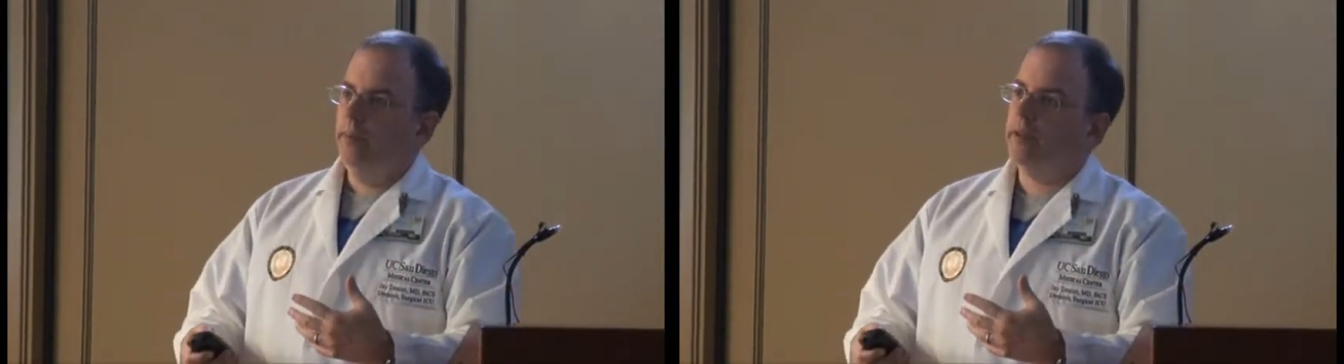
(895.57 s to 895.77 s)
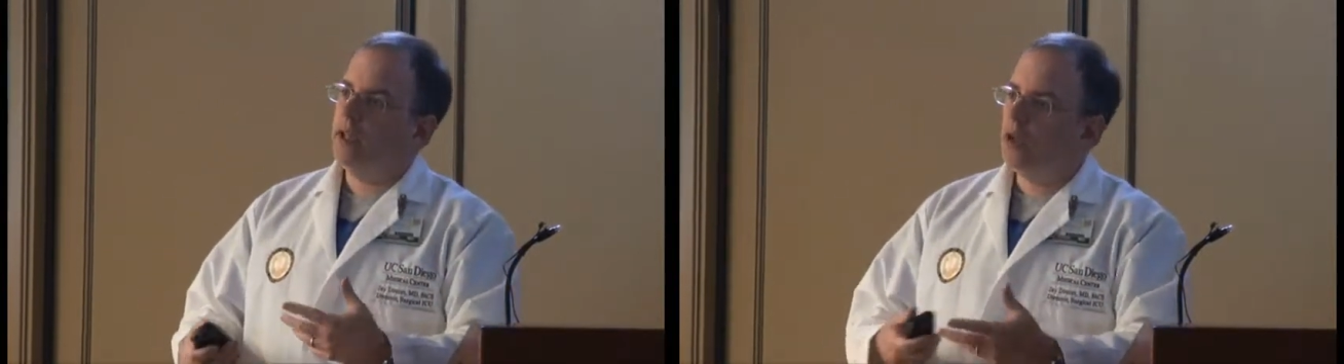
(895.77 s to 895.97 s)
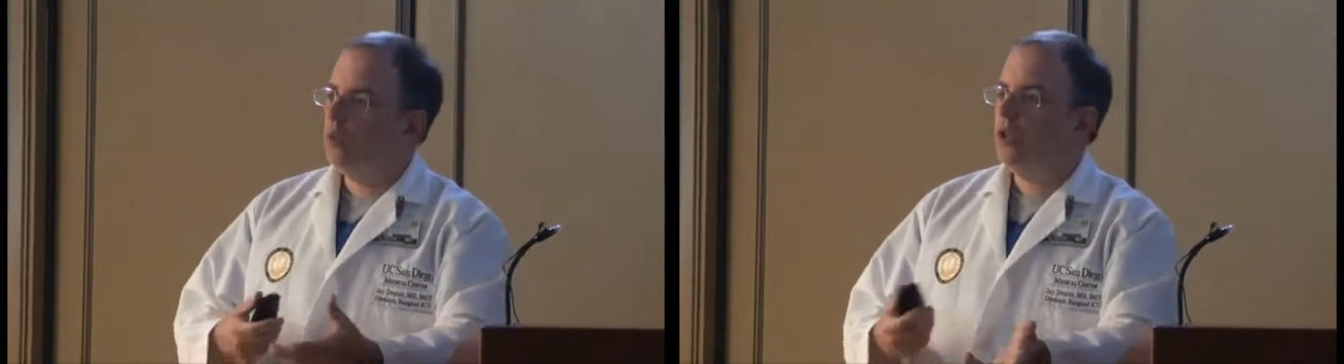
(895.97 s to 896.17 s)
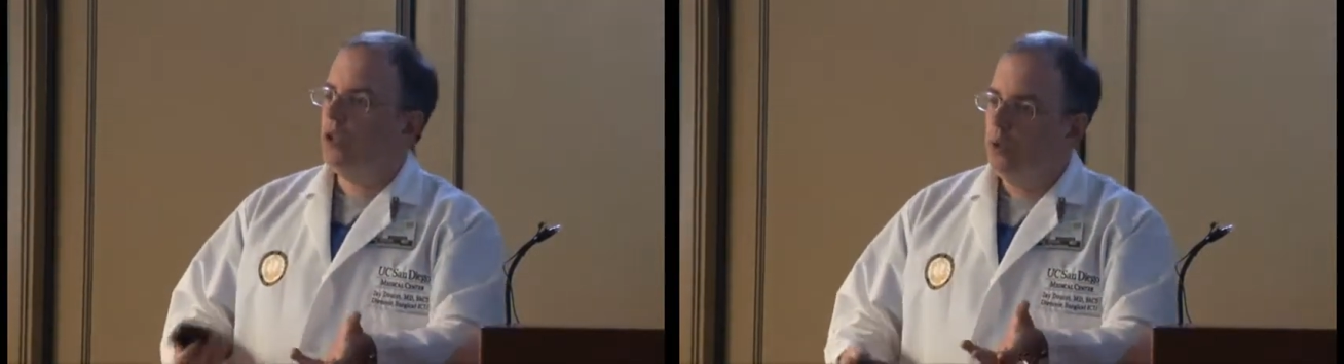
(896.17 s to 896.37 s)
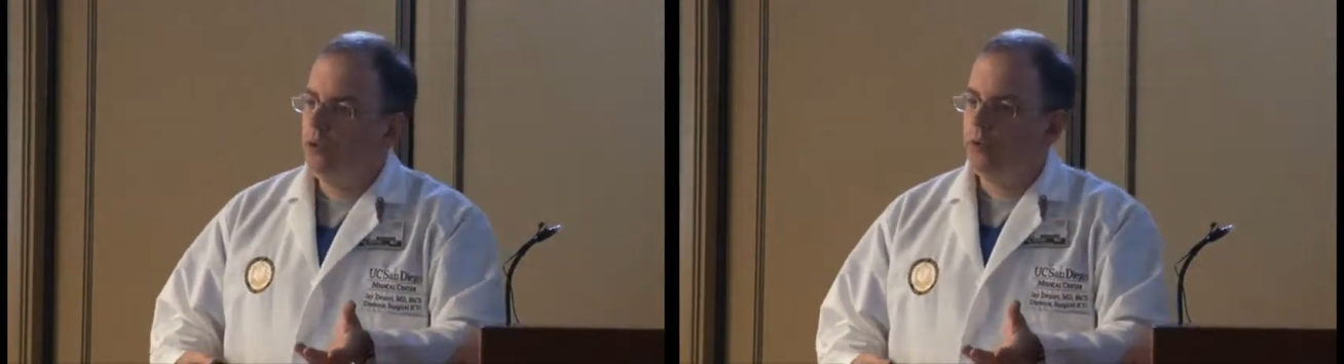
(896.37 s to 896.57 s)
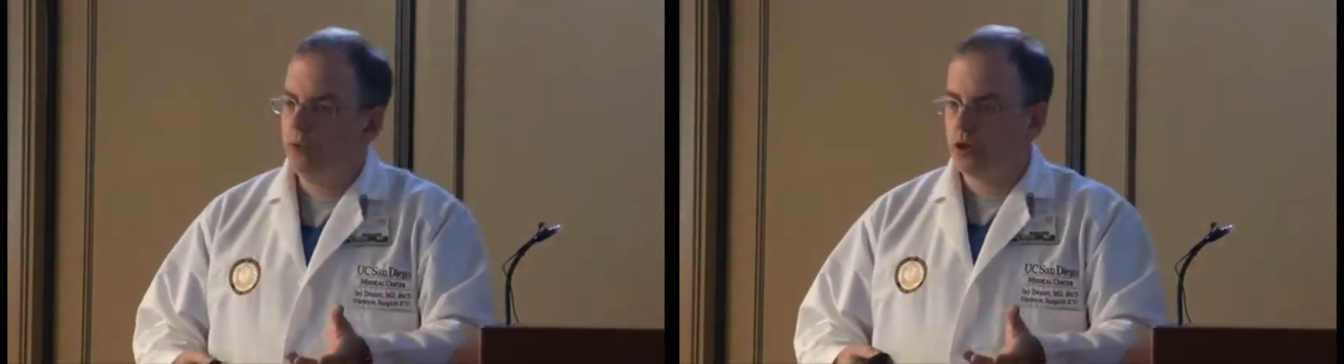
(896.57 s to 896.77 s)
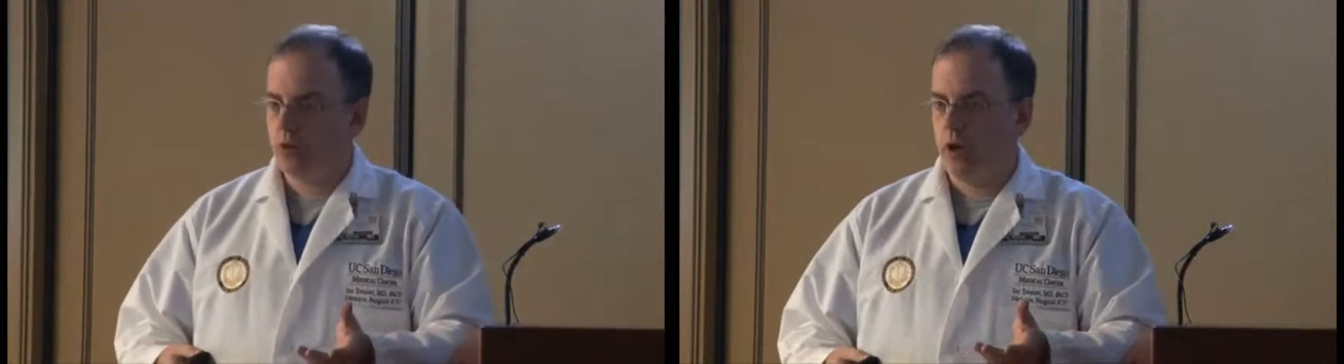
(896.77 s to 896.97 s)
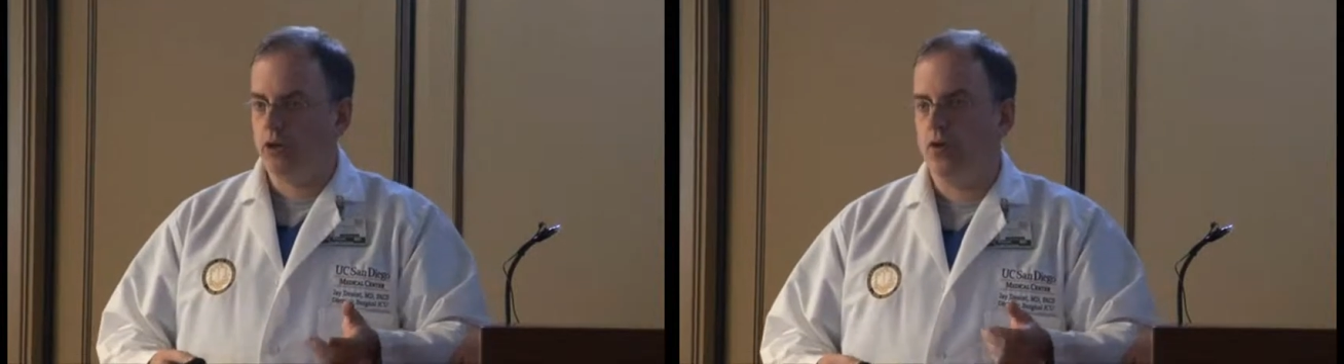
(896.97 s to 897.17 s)
But they didn't really lose
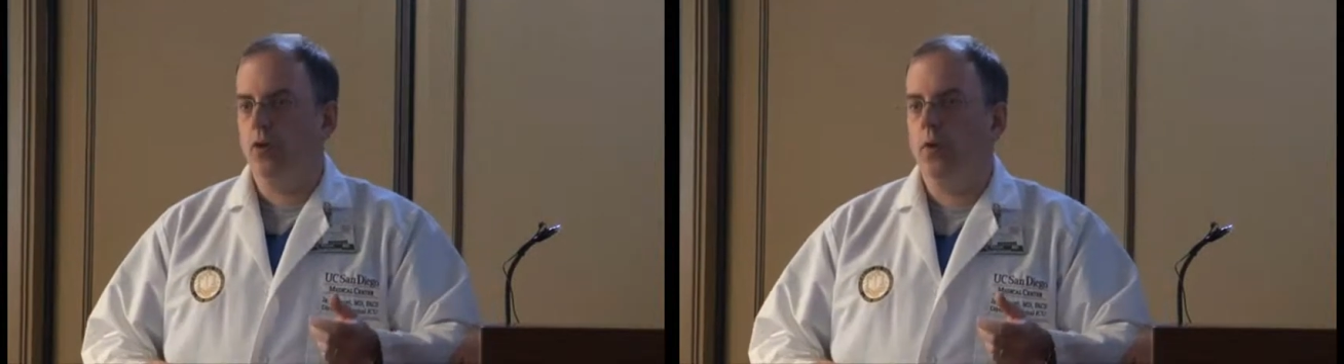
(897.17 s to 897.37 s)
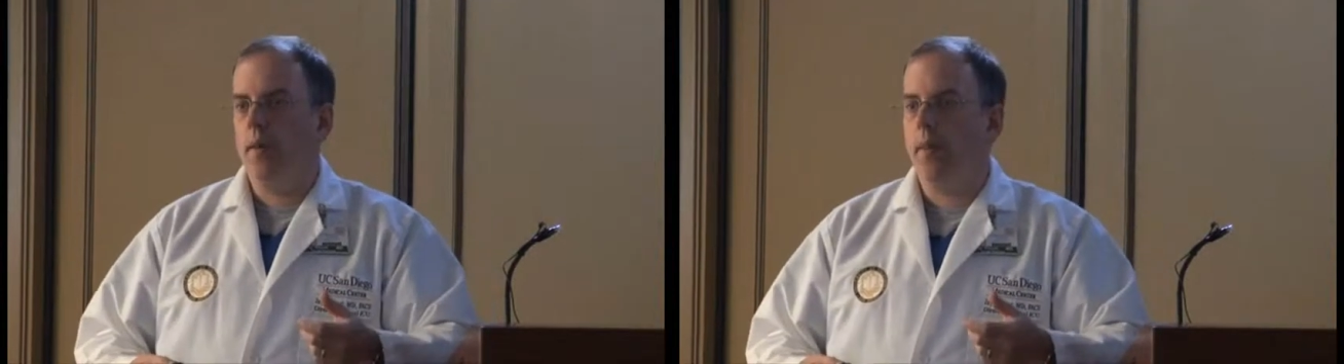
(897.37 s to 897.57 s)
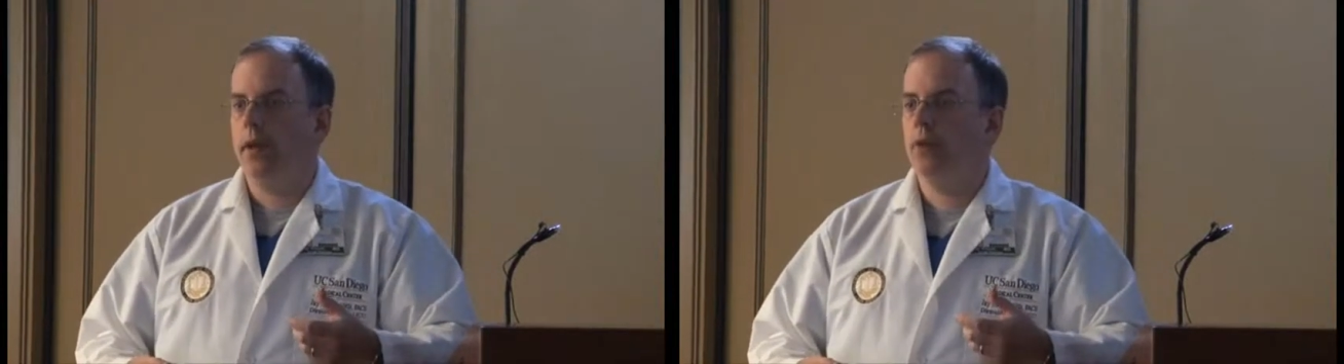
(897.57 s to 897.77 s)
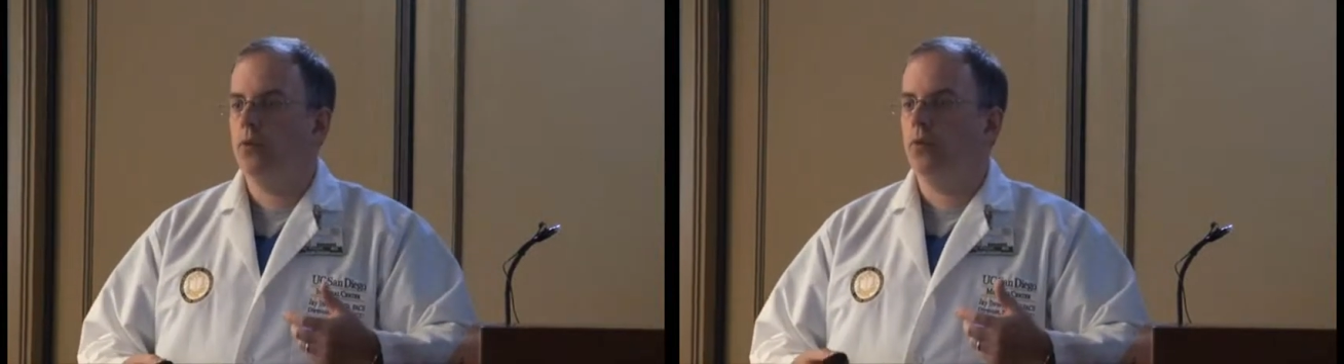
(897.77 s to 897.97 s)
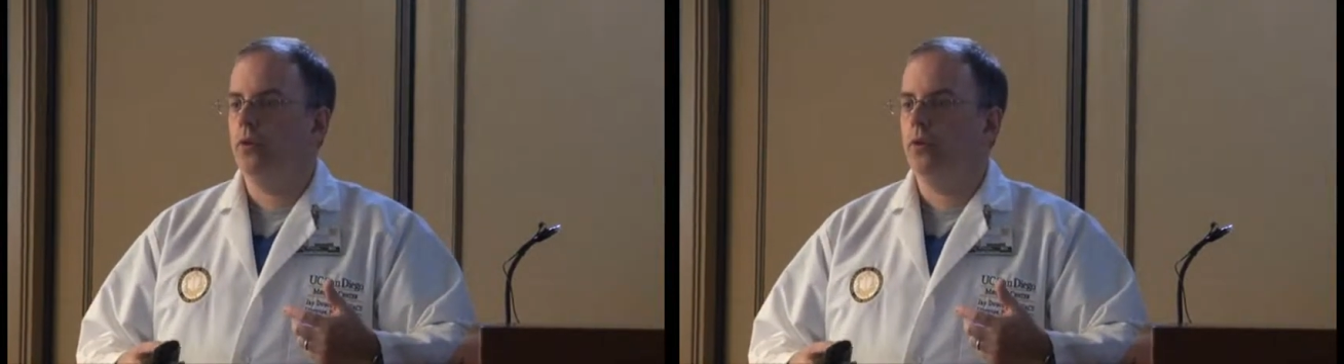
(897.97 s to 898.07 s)
infrastructure and they didn't